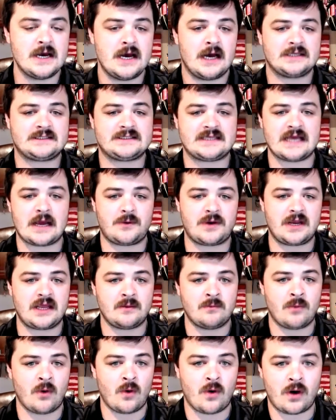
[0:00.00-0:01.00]
a
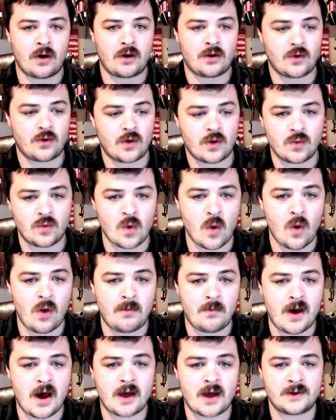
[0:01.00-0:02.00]
sounding board or
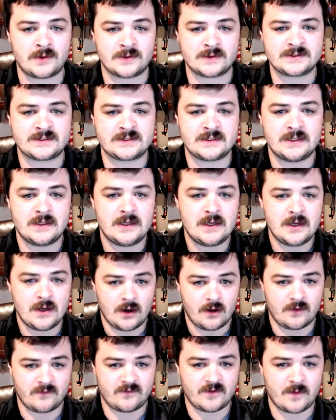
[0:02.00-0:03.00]
role models
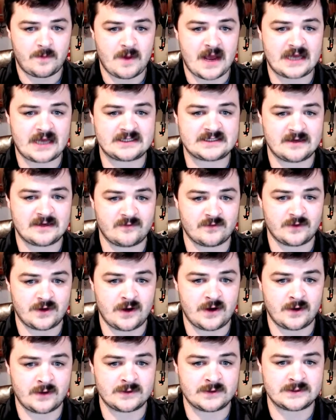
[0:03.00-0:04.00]
over the past several
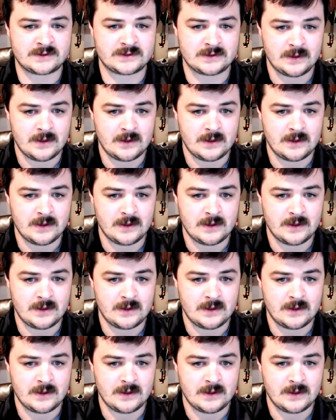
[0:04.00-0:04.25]
years.